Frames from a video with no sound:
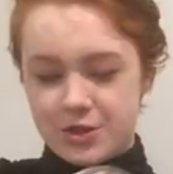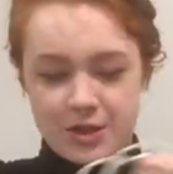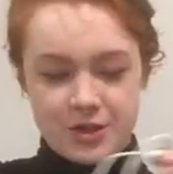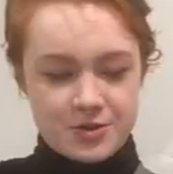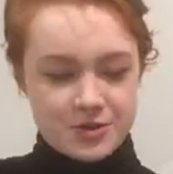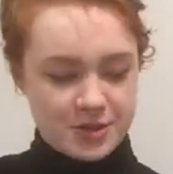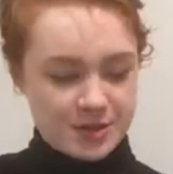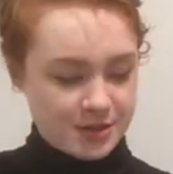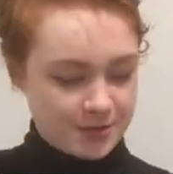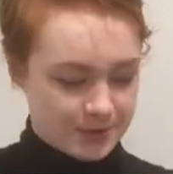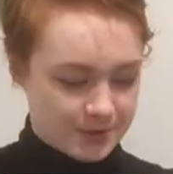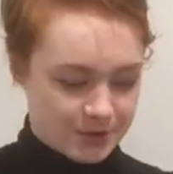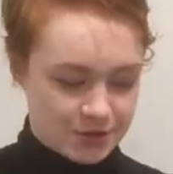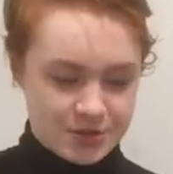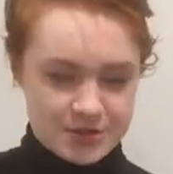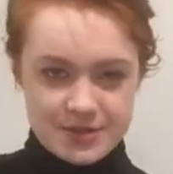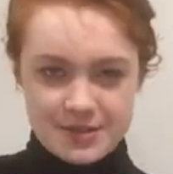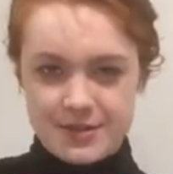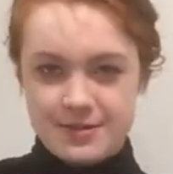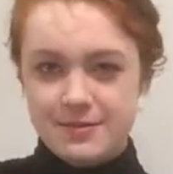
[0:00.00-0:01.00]
charger, which
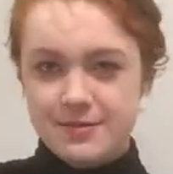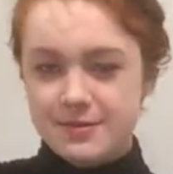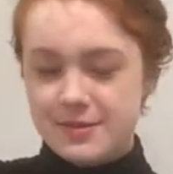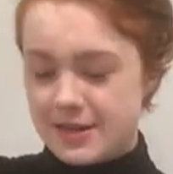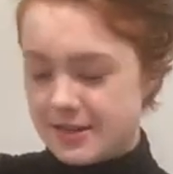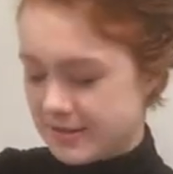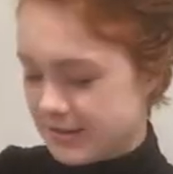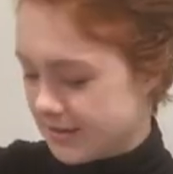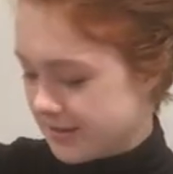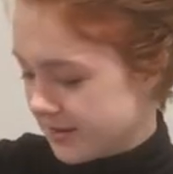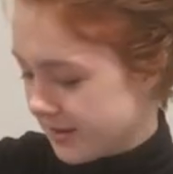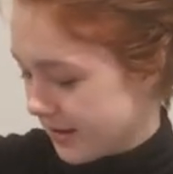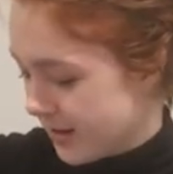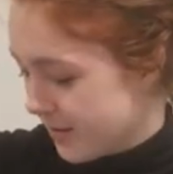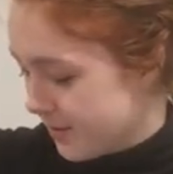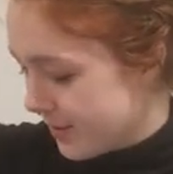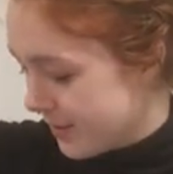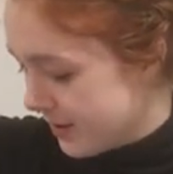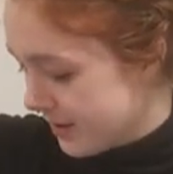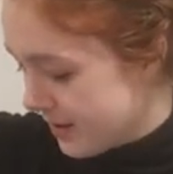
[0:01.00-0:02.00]
is
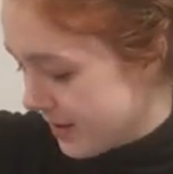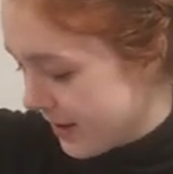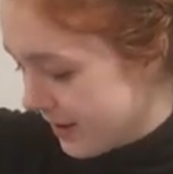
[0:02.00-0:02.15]
necessary, but